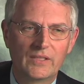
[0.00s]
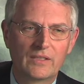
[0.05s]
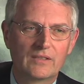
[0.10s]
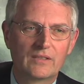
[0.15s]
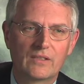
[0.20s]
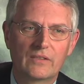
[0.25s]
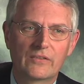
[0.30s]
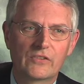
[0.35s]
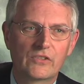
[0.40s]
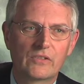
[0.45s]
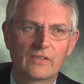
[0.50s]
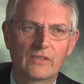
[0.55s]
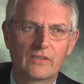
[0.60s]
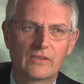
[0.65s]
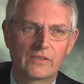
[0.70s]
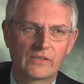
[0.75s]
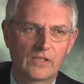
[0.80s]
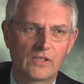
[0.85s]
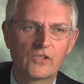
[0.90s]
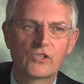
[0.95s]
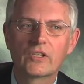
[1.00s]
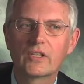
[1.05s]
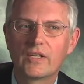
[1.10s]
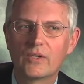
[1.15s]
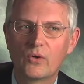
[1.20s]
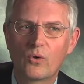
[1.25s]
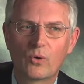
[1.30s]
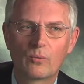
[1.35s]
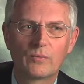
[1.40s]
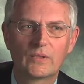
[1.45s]
adults, they're essentially
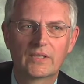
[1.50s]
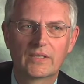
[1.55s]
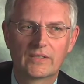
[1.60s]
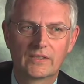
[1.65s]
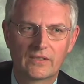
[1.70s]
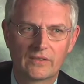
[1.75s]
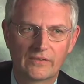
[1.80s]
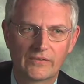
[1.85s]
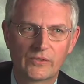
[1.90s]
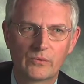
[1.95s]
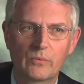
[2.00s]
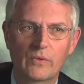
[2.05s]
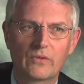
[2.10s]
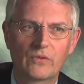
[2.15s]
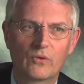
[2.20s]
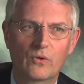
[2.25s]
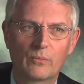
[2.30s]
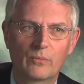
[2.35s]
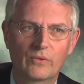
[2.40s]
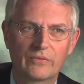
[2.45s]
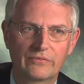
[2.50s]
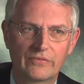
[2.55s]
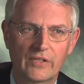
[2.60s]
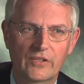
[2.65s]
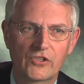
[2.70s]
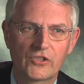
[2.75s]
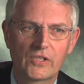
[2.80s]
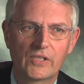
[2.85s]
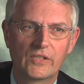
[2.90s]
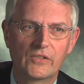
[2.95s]
normal adults with normal
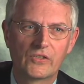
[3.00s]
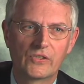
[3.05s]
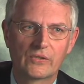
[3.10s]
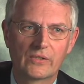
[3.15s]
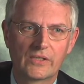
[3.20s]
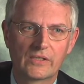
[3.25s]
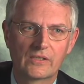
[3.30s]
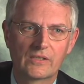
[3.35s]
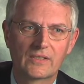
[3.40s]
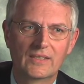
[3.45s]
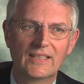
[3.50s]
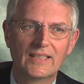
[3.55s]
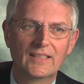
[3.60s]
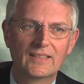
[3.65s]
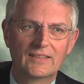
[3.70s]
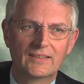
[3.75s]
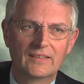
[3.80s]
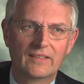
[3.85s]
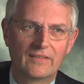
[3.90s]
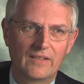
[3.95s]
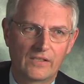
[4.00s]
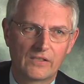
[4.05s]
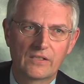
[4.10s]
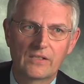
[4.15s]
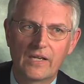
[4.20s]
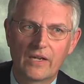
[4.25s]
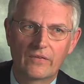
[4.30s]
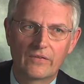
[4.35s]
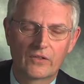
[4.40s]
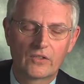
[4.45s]
functioning joints. And that's
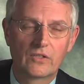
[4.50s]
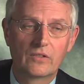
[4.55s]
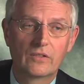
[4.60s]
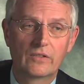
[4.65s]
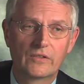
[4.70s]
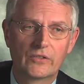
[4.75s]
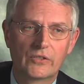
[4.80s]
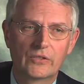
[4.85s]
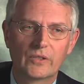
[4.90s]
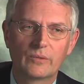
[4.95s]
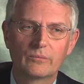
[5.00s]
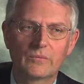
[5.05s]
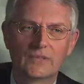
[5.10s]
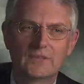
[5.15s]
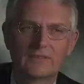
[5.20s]
now the current treatment.